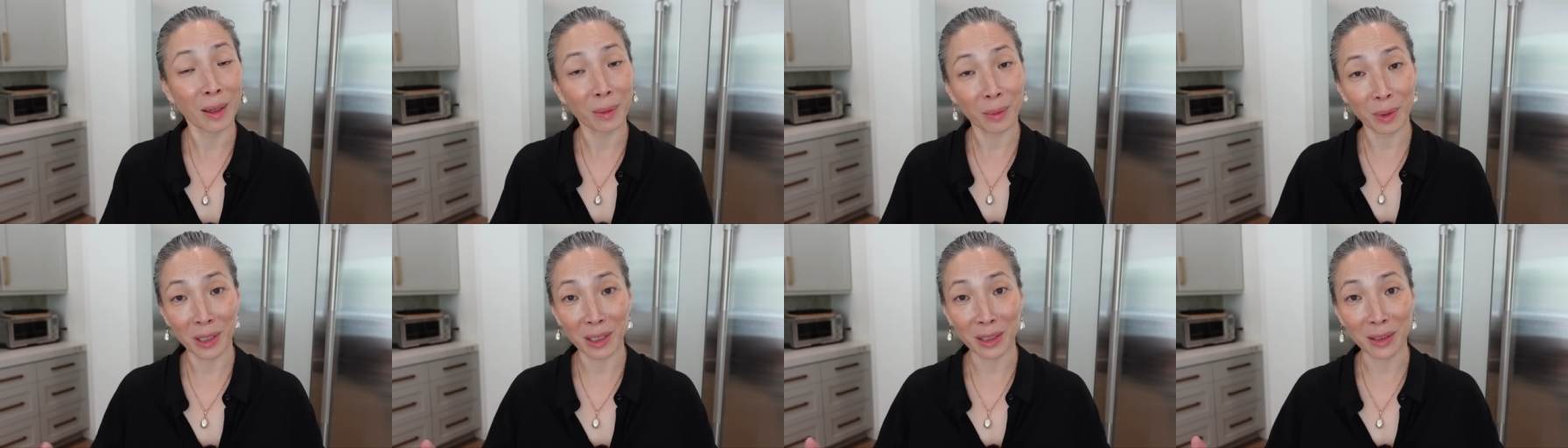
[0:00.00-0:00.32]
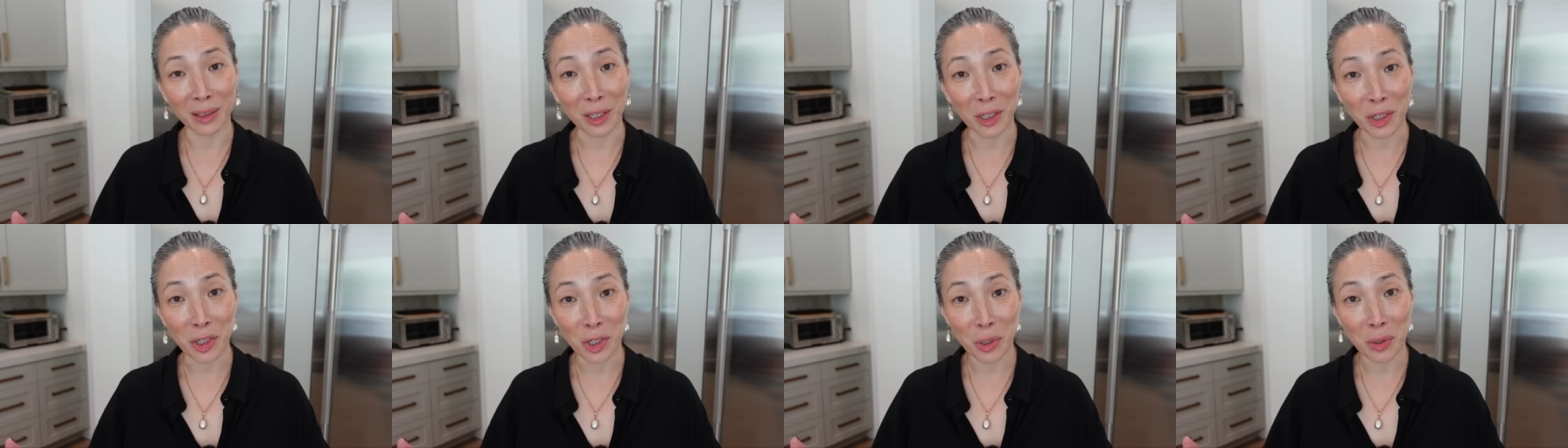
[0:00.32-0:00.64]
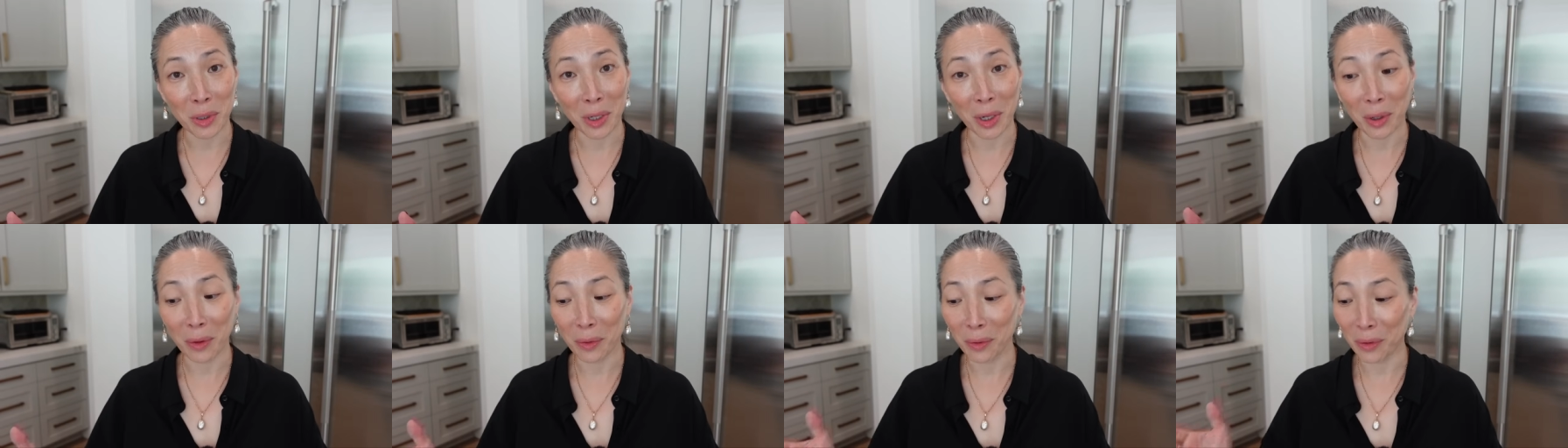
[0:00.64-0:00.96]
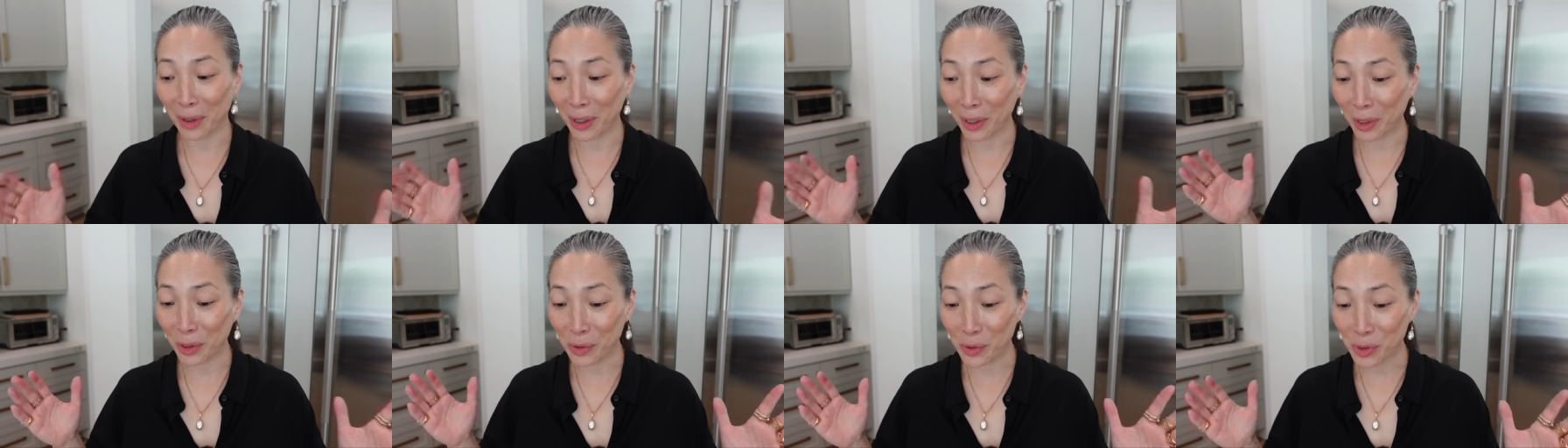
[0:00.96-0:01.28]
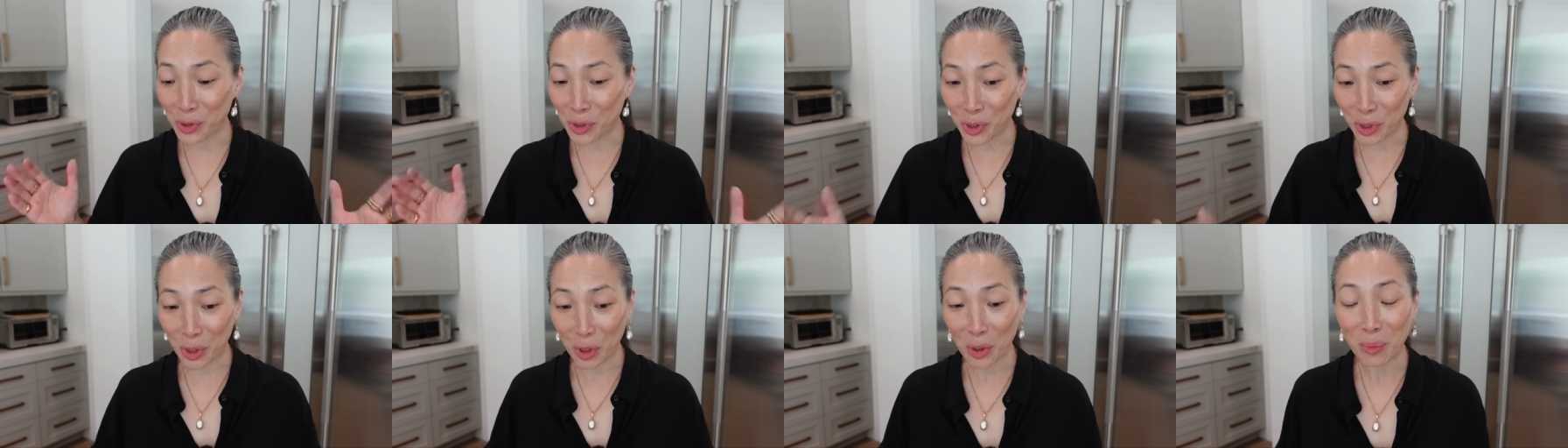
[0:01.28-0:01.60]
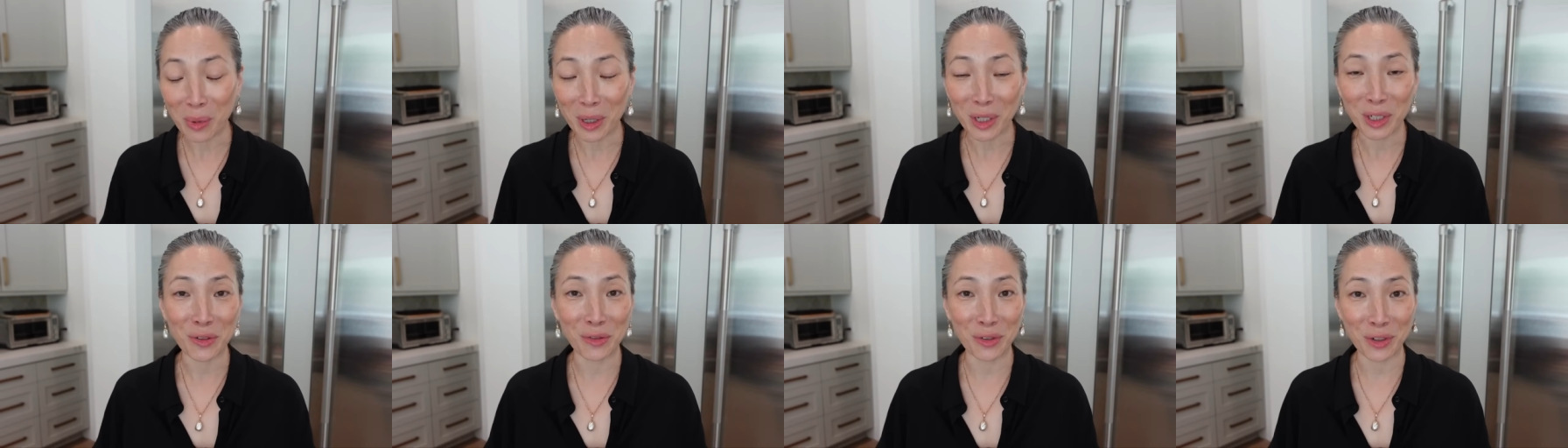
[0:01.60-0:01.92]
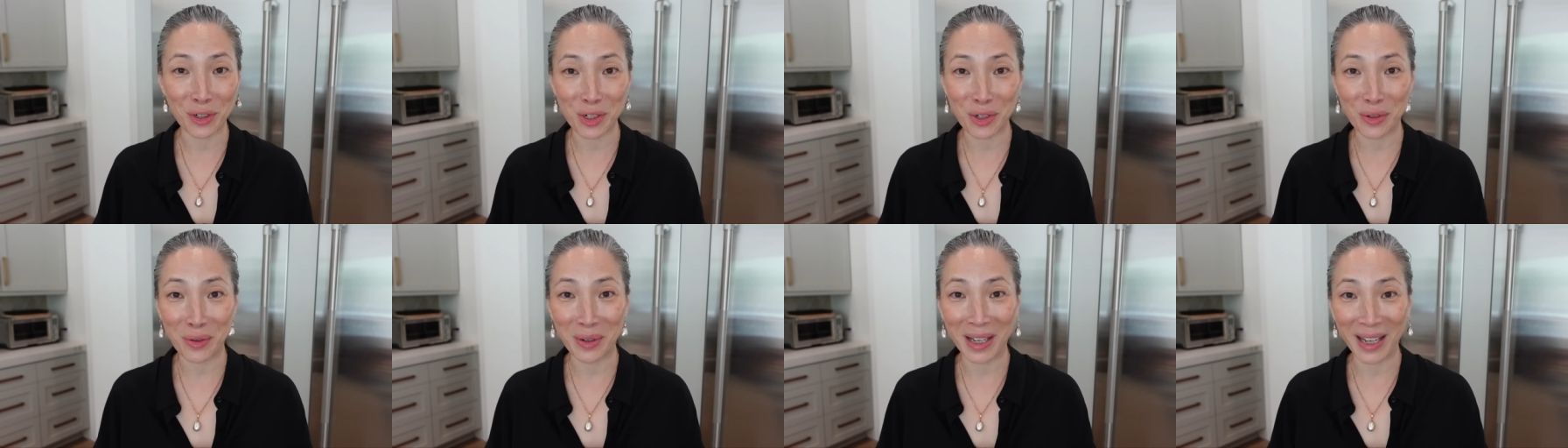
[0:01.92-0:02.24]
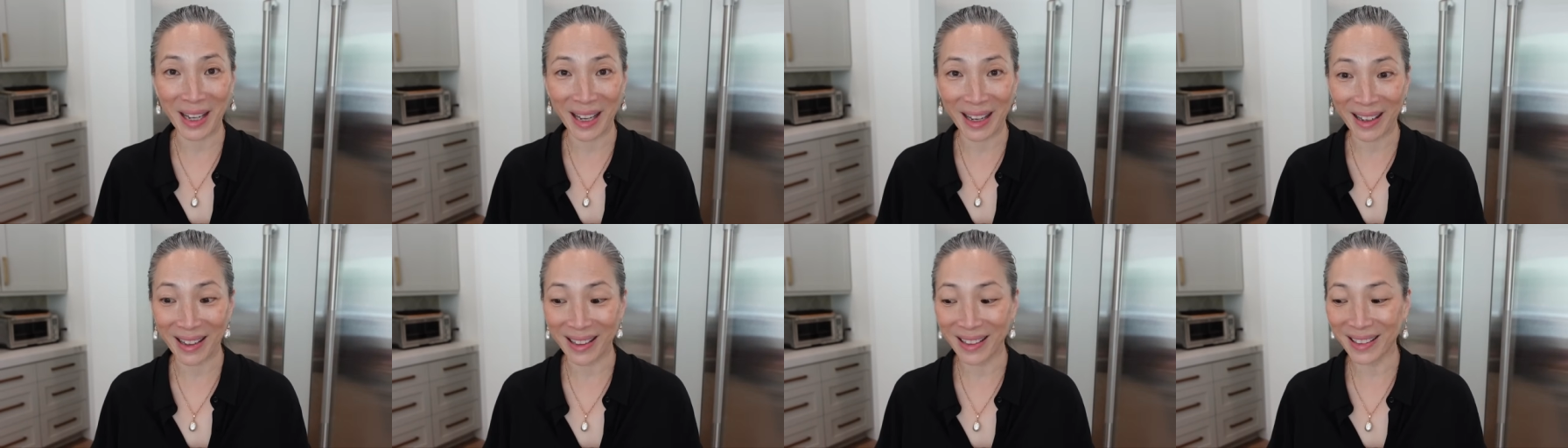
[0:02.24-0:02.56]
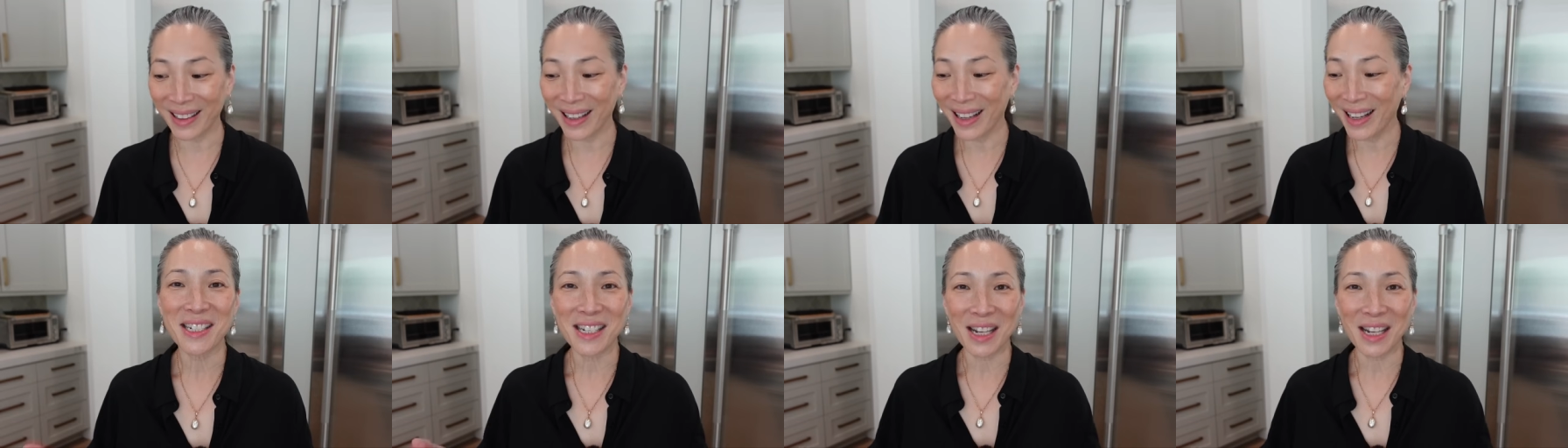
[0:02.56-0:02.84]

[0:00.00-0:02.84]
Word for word: I'm going to let you go. Thank you so much for tuning in.